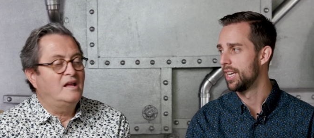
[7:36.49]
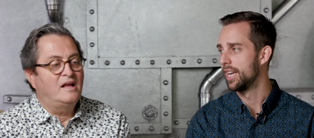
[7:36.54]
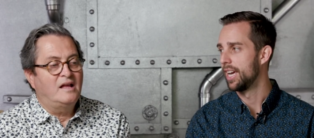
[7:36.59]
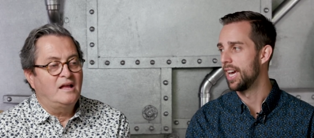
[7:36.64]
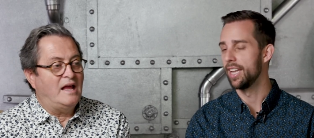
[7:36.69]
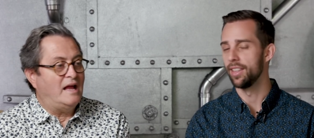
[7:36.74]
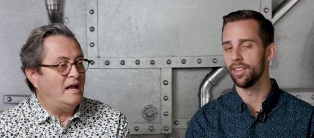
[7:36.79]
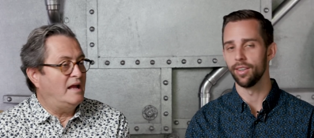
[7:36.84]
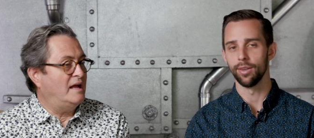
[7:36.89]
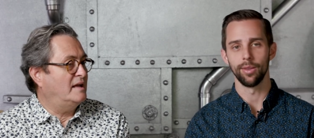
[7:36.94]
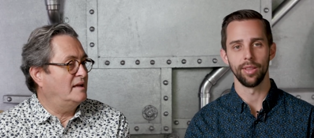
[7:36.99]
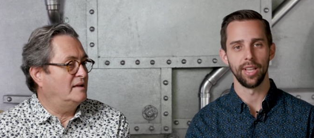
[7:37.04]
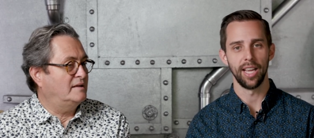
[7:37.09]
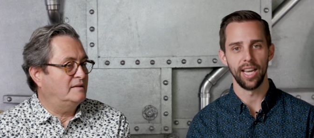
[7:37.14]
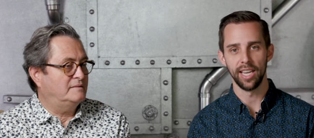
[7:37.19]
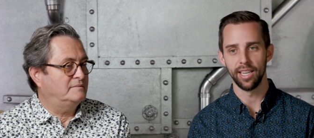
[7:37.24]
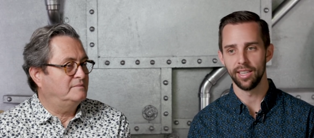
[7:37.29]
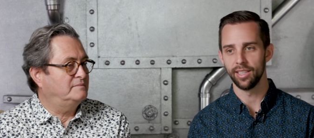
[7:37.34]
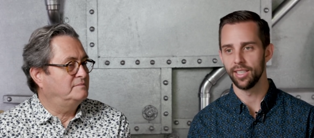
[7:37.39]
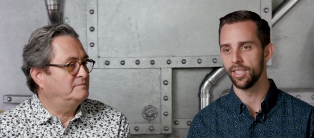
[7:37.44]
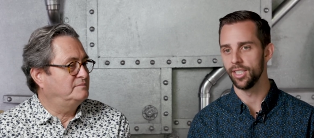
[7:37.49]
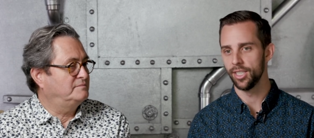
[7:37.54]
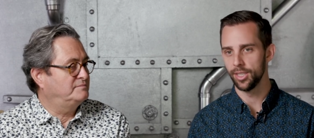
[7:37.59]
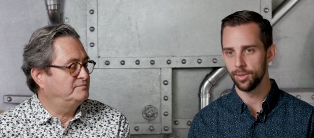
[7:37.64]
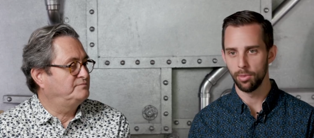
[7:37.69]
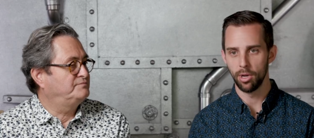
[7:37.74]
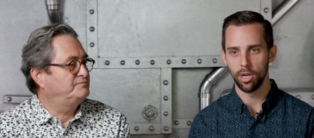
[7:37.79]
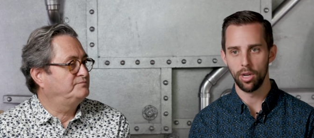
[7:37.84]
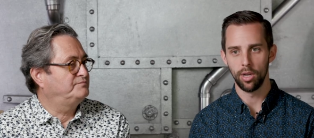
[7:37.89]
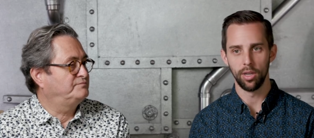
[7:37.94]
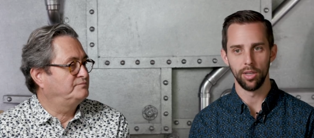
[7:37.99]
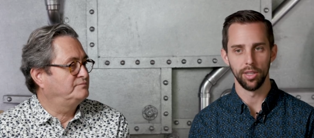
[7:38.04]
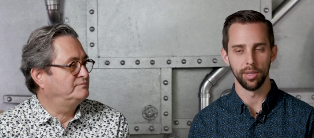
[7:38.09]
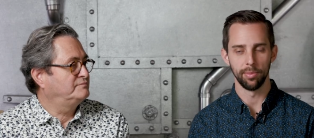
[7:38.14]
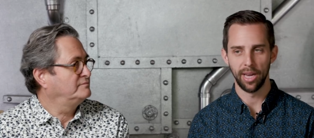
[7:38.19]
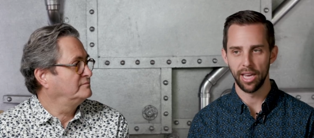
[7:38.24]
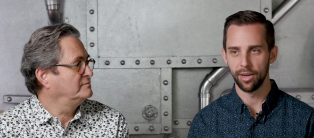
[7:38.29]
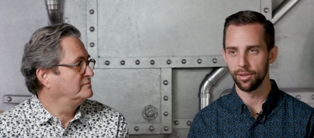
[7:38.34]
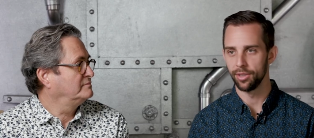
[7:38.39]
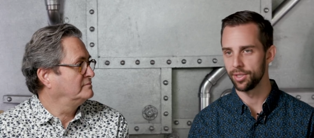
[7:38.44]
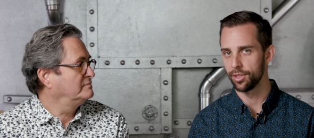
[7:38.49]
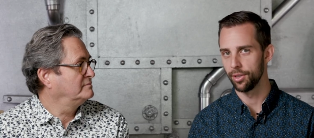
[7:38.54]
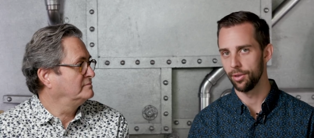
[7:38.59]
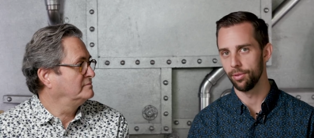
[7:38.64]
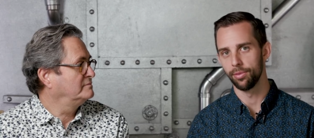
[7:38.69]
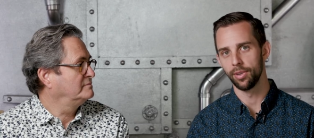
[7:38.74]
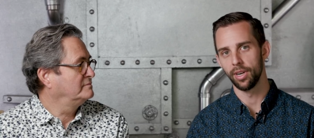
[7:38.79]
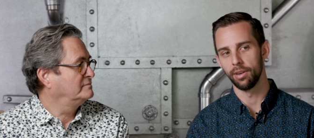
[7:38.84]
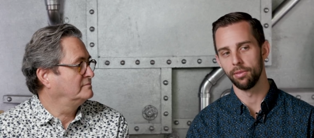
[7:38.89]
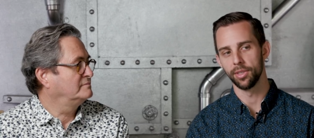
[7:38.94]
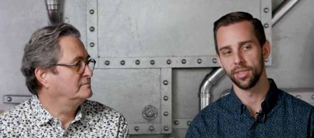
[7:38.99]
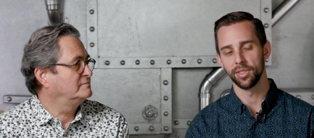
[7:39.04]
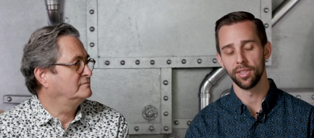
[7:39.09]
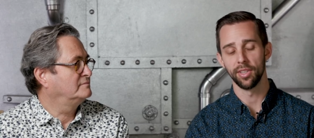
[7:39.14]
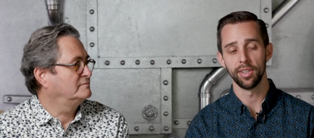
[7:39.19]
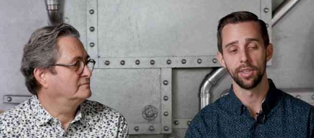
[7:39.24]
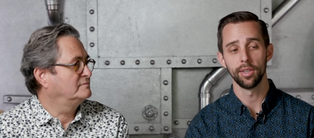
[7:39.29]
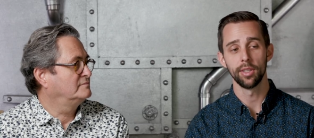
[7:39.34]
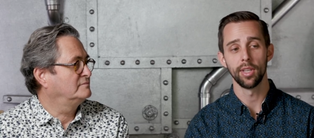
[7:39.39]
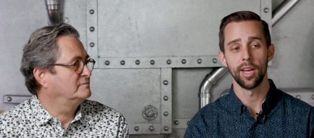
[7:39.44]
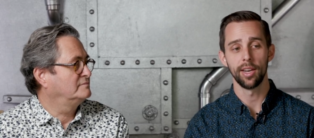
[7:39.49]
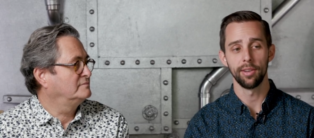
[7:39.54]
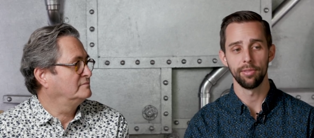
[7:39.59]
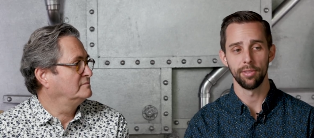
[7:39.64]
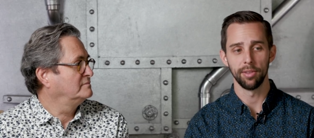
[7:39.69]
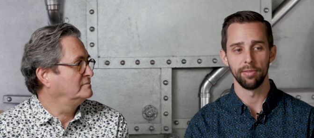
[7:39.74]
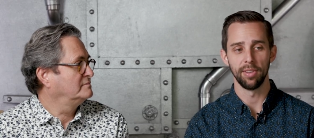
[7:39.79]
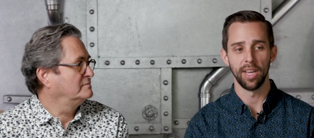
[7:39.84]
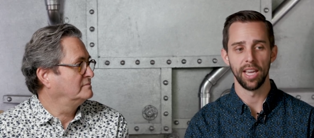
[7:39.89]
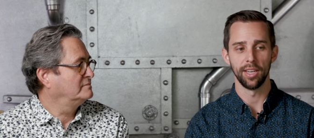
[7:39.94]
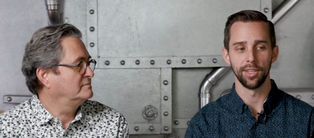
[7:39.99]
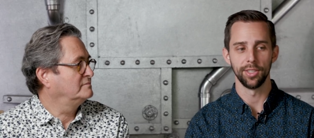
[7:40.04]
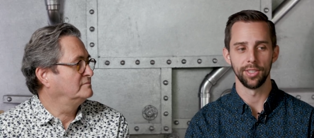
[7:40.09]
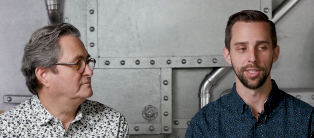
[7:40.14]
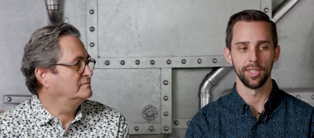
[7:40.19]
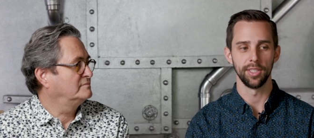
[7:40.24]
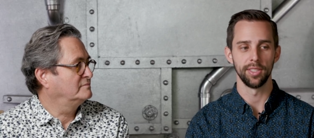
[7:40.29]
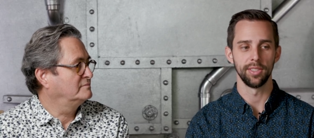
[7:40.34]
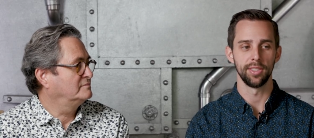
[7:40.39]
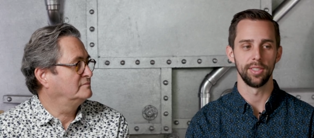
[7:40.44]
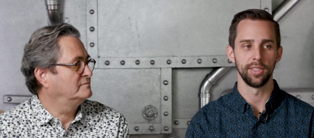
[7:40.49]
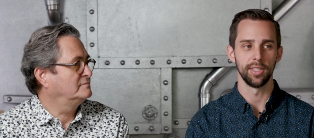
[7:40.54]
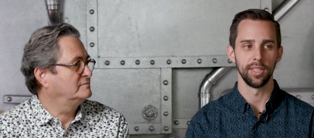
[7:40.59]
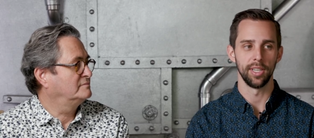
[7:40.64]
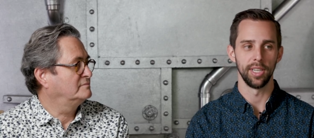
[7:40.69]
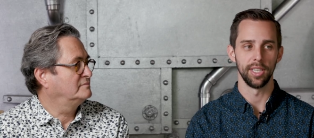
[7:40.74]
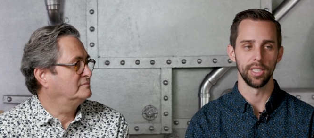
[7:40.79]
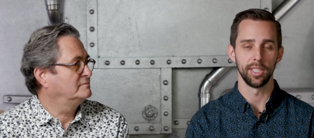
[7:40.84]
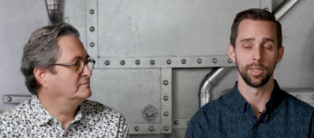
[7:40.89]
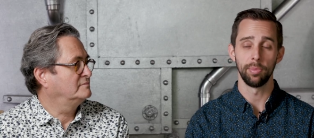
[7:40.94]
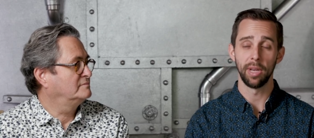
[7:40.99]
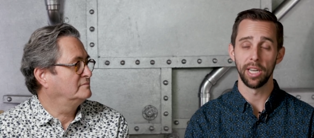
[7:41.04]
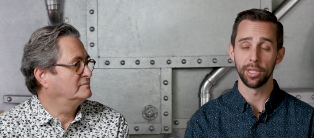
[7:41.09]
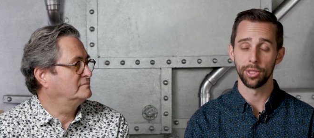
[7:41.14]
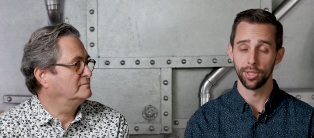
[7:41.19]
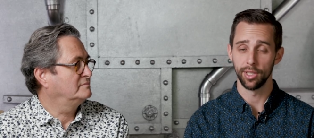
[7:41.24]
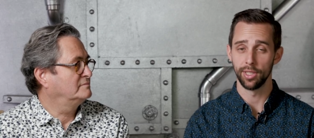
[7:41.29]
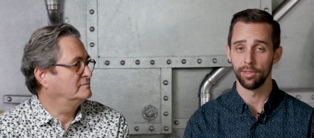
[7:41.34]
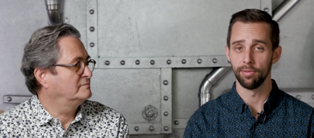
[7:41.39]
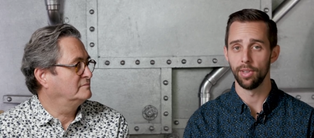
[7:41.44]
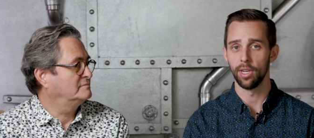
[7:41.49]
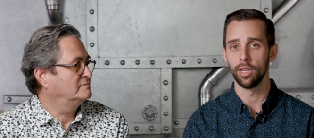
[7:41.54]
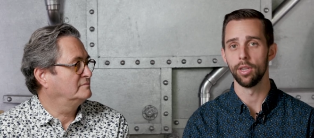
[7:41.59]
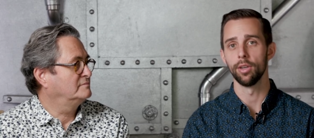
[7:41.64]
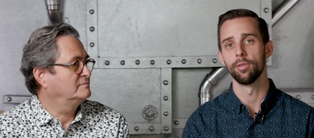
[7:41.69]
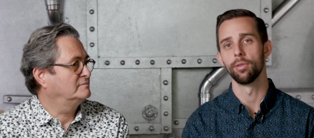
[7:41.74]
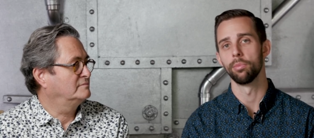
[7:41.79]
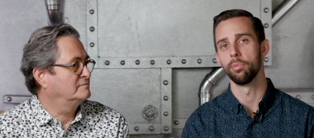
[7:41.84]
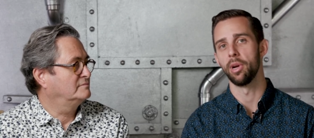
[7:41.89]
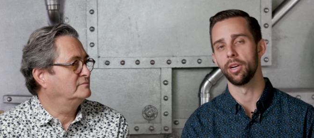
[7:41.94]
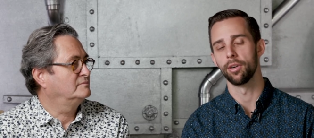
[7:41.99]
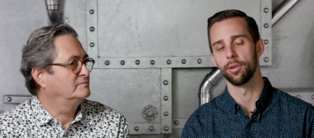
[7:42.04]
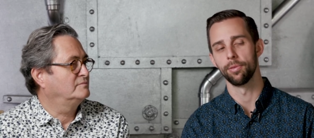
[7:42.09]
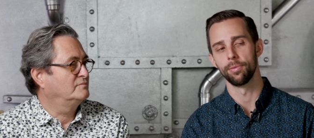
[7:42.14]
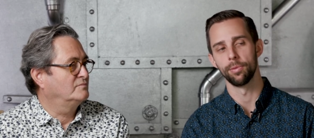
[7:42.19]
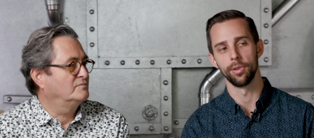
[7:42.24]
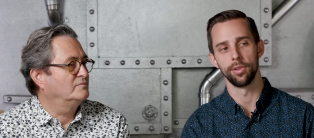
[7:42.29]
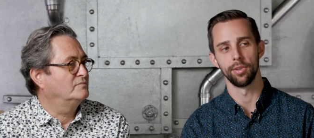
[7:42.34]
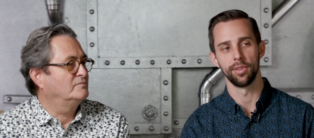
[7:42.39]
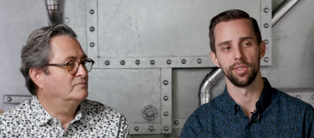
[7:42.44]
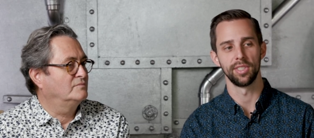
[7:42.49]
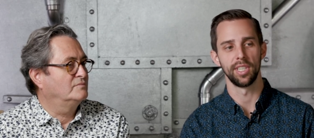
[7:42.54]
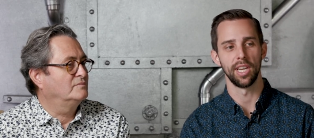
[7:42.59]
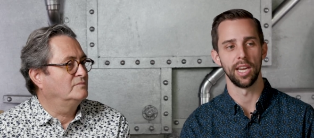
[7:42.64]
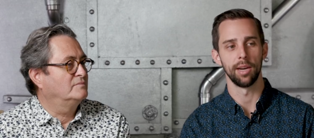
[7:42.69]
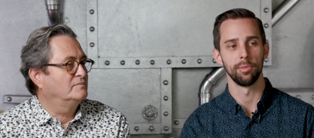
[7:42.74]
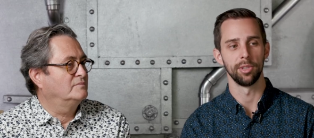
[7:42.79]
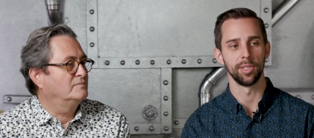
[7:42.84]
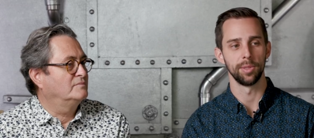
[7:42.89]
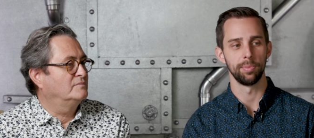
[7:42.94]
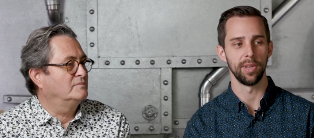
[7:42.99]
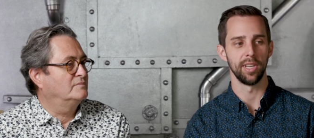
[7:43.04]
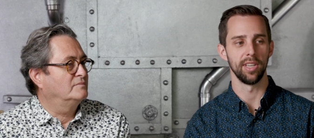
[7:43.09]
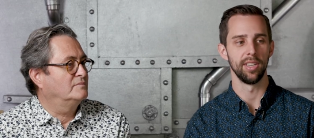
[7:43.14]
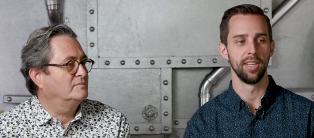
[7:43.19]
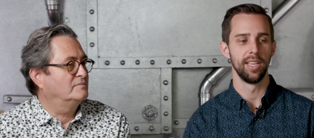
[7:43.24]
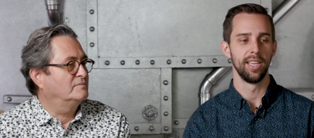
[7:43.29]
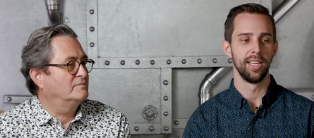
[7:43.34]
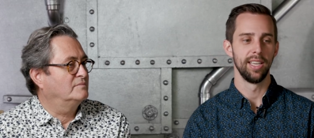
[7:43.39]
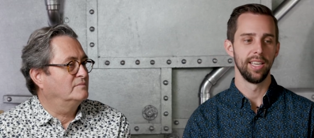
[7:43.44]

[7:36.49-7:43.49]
Speaker 1: And they're light and small, and the batteries go forever. So there are a lot of advantages, uh, especially in video for Micro Four Thirds cameras. But